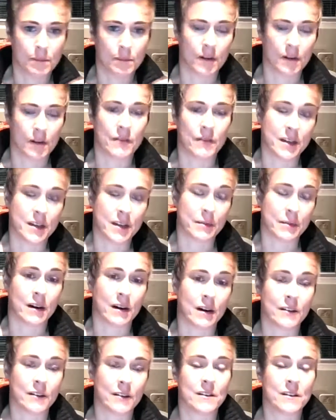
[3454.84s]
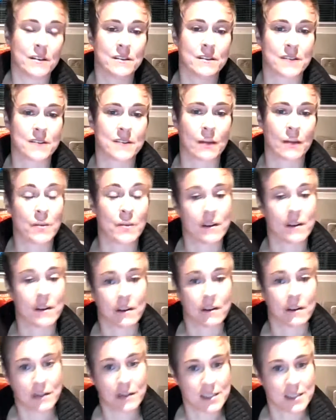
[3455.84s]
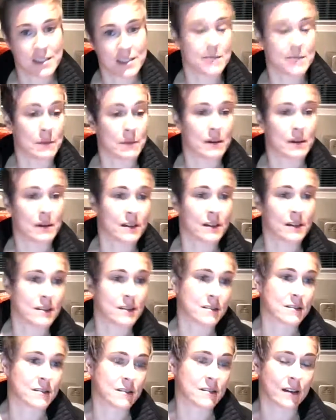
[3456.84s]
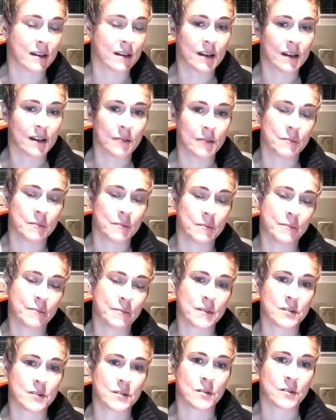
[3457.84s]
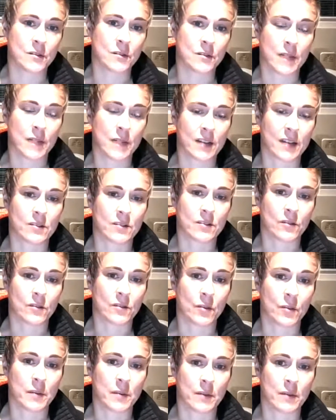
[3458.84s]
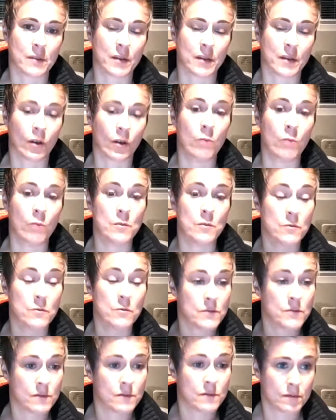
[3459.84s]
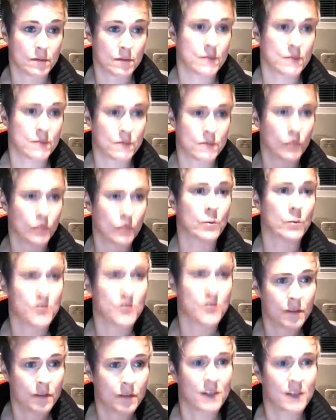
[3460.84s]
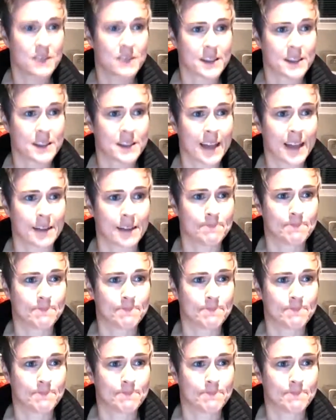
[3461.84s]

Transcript: vendor partners and with our customer partners to make sure that we can all move forward faster together.